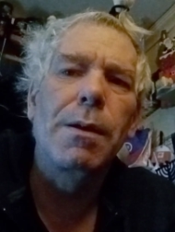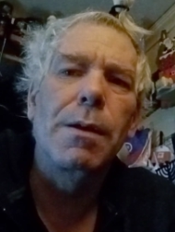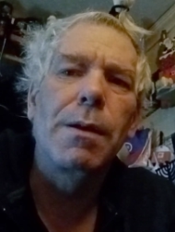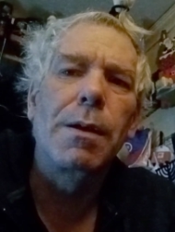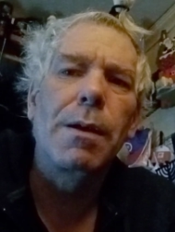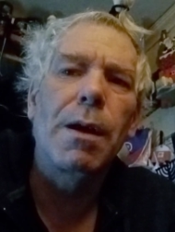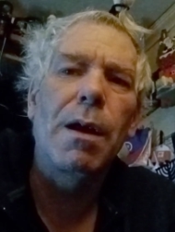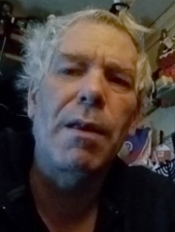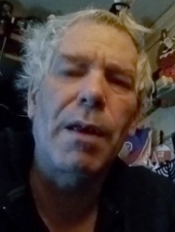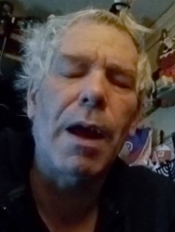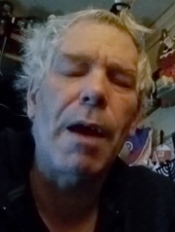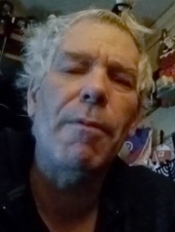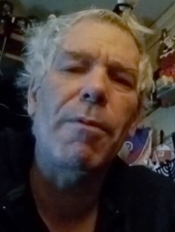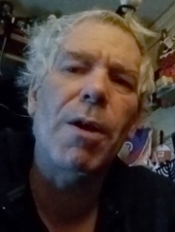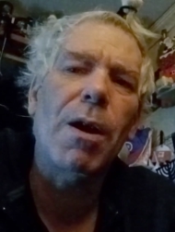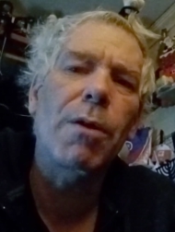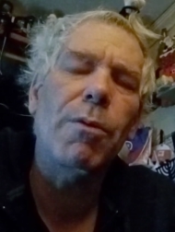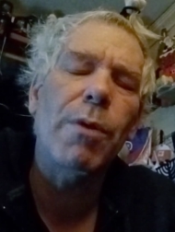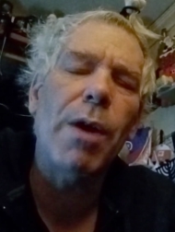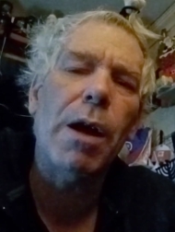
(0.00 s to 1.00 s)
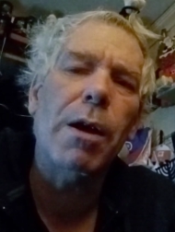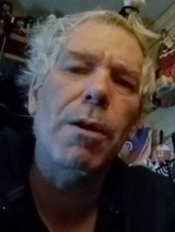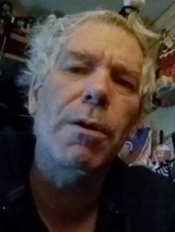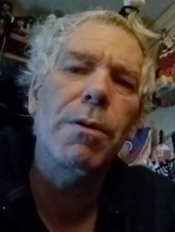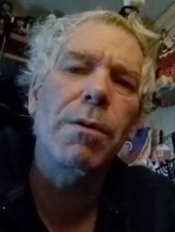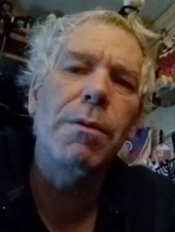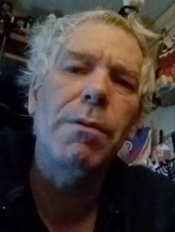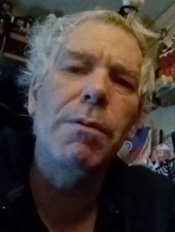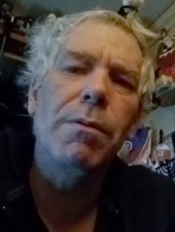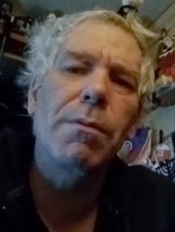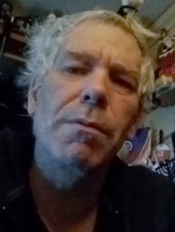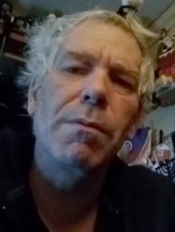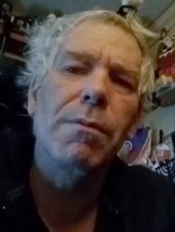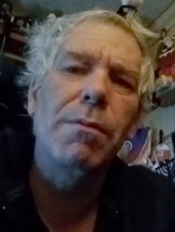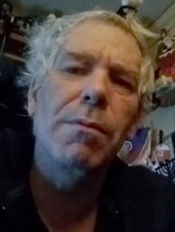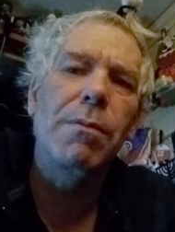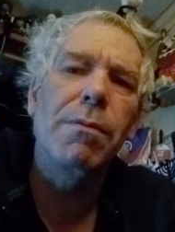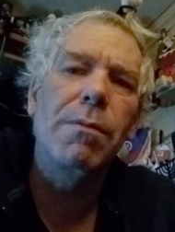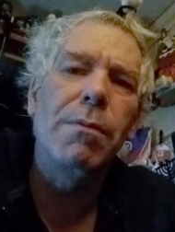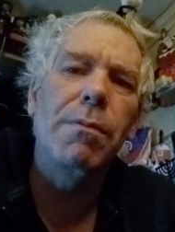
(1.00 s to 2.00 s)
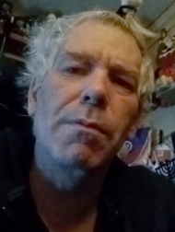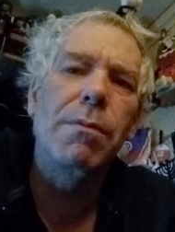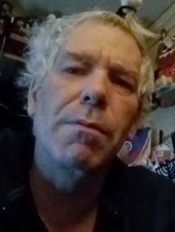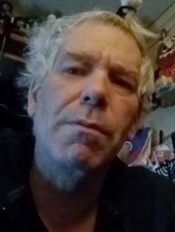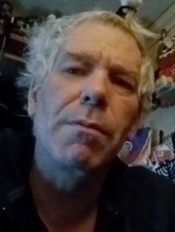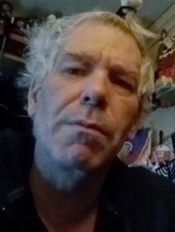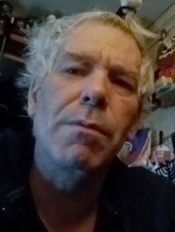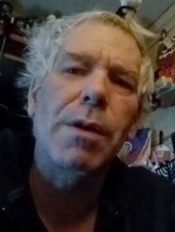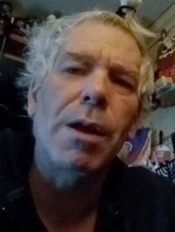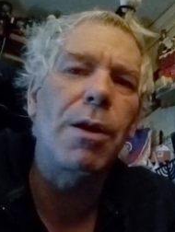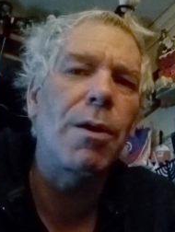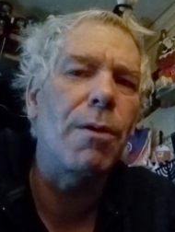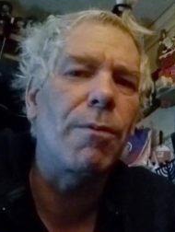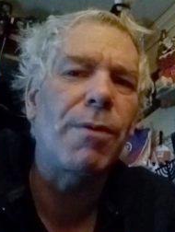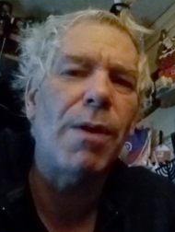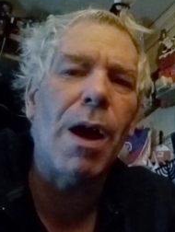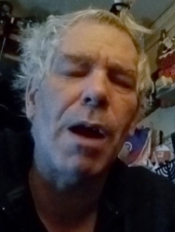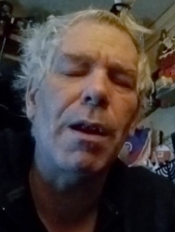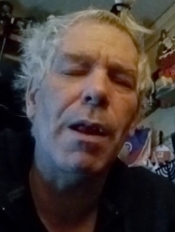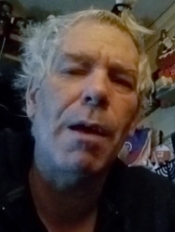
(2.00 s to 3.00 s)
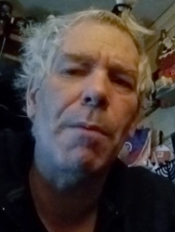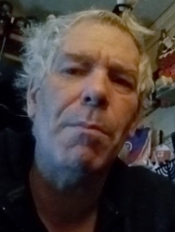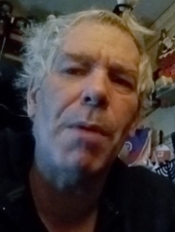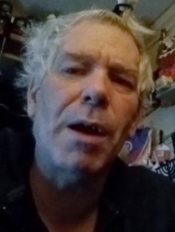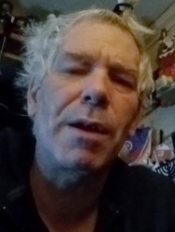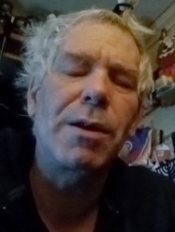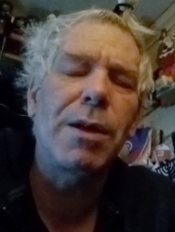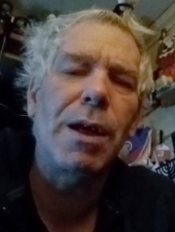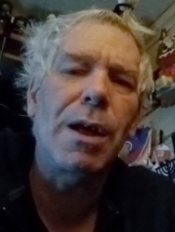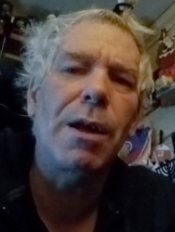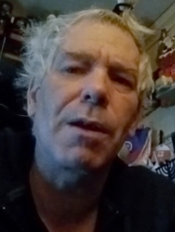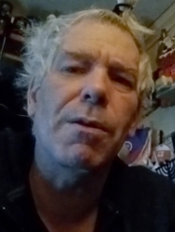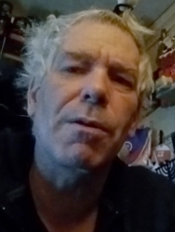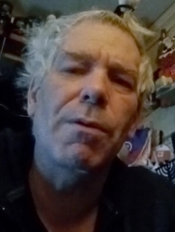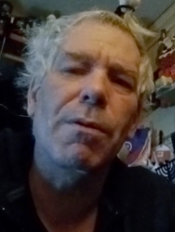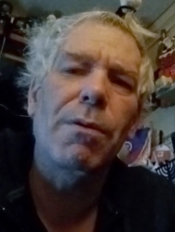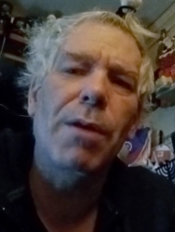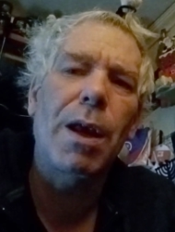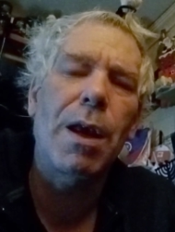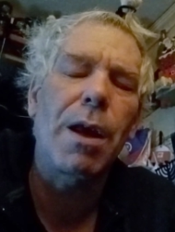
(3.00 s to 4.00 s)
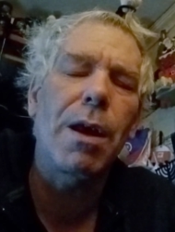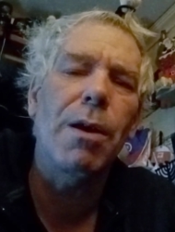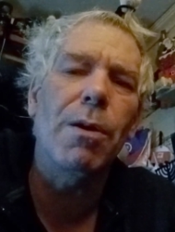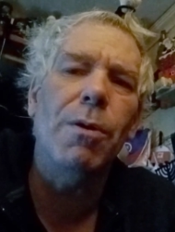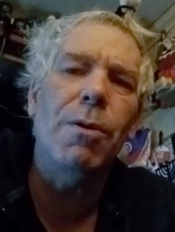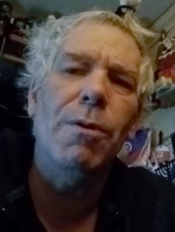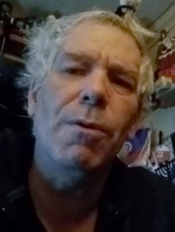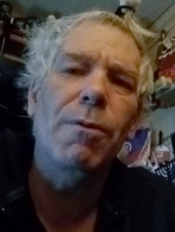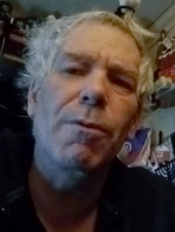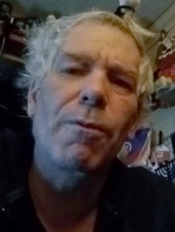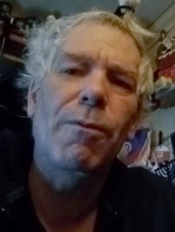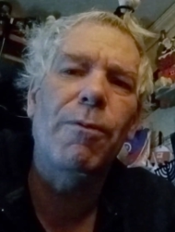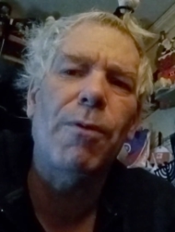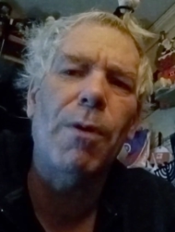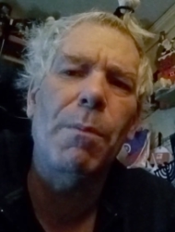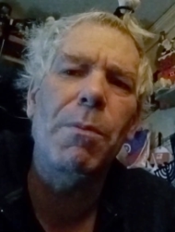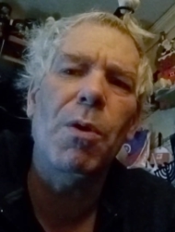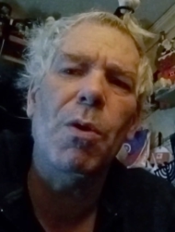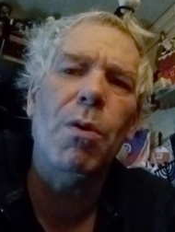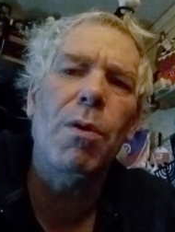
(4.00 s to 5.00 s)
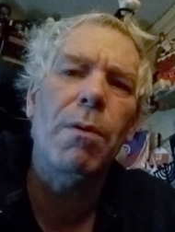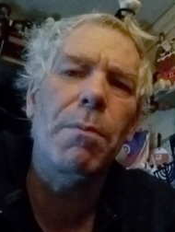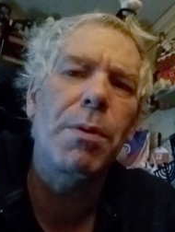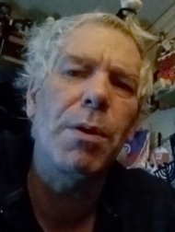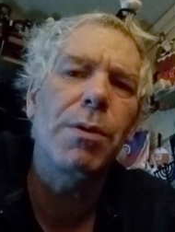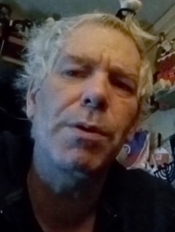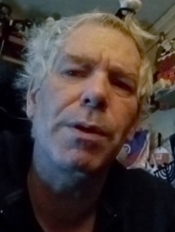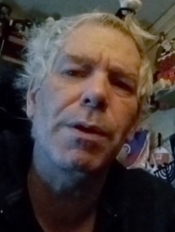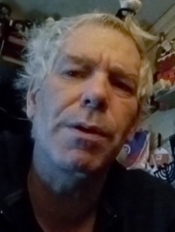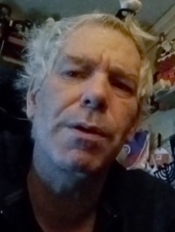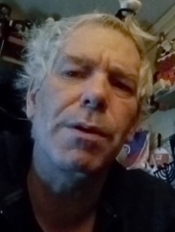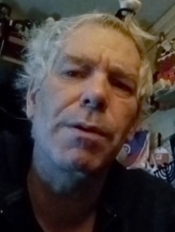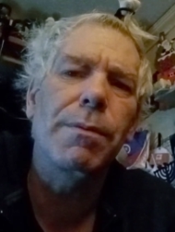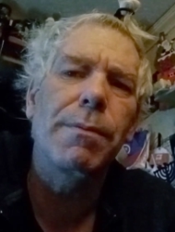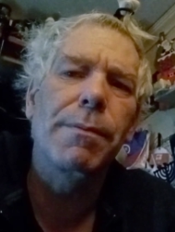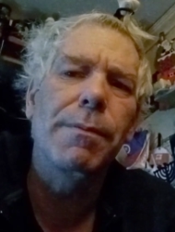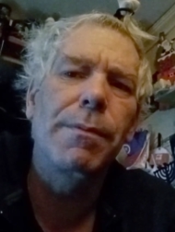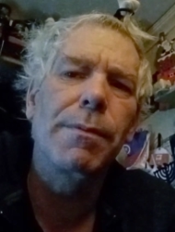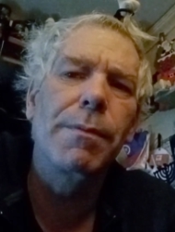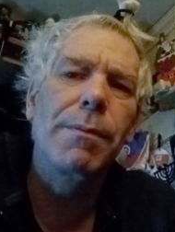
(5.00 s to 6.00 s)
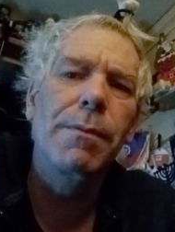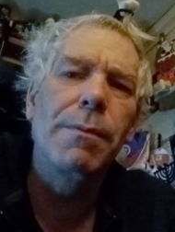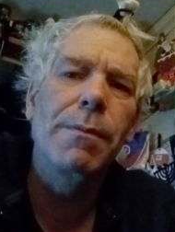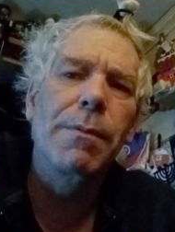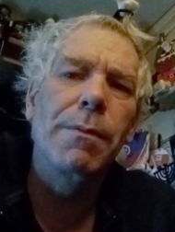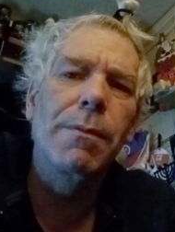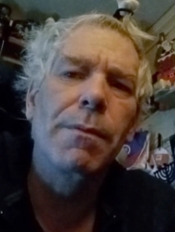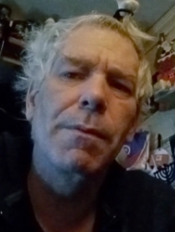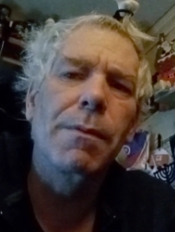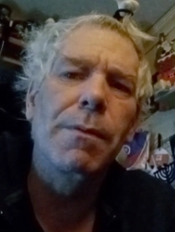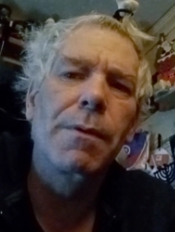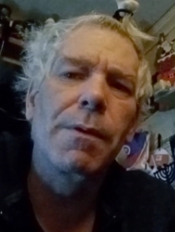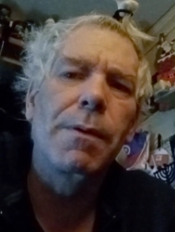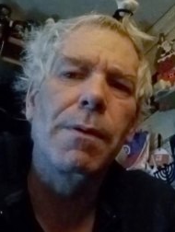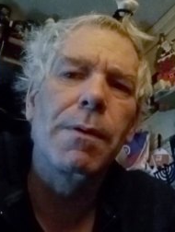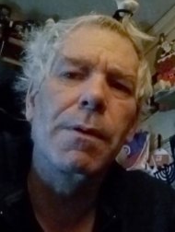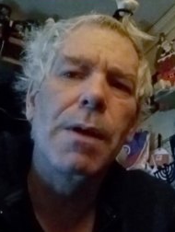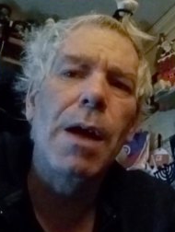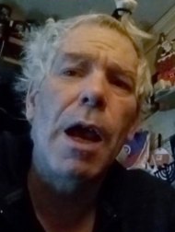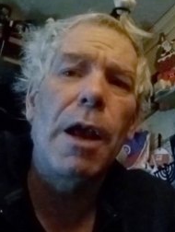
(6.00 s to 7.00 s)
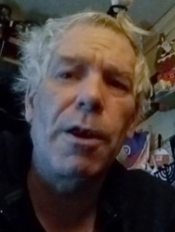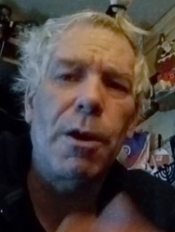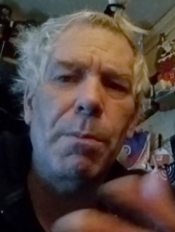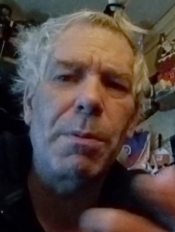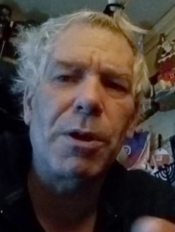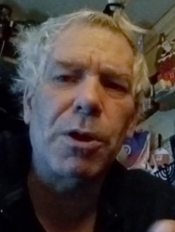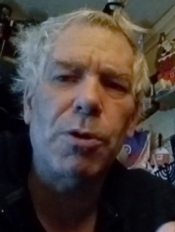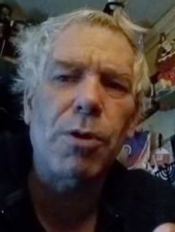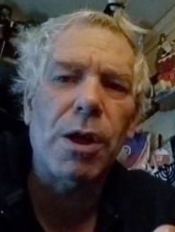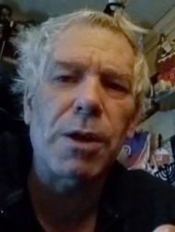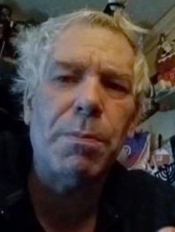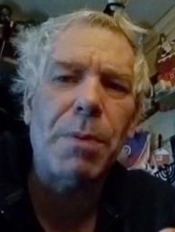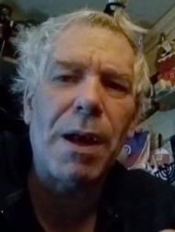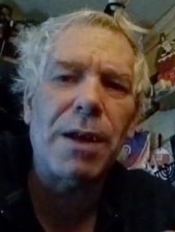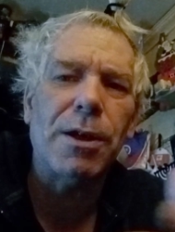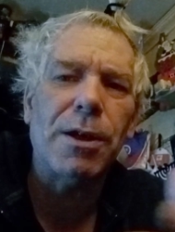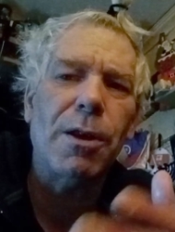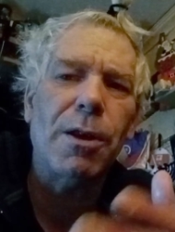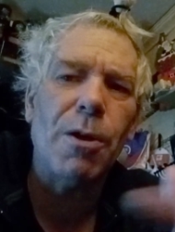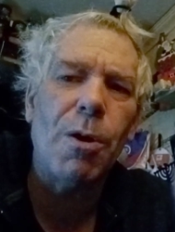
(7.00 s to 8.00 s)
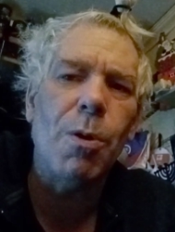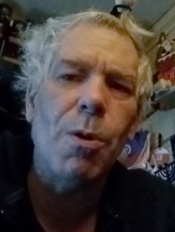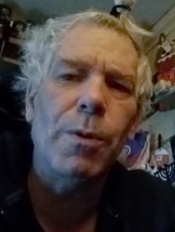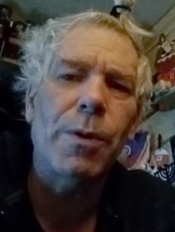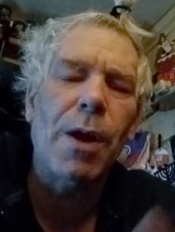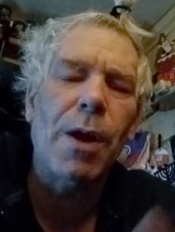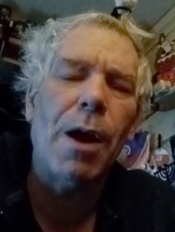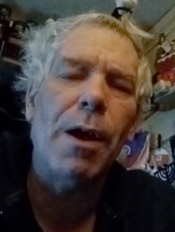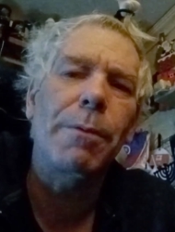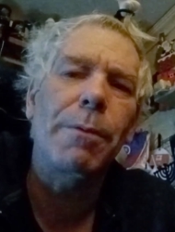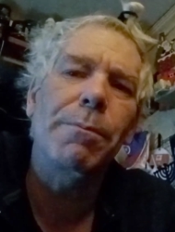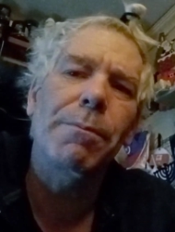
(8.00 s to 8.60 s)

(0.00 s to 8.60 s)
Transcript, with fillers: And they have it on record that you have not let my teeth heal from your abuses. And you've been trespassing the whole time.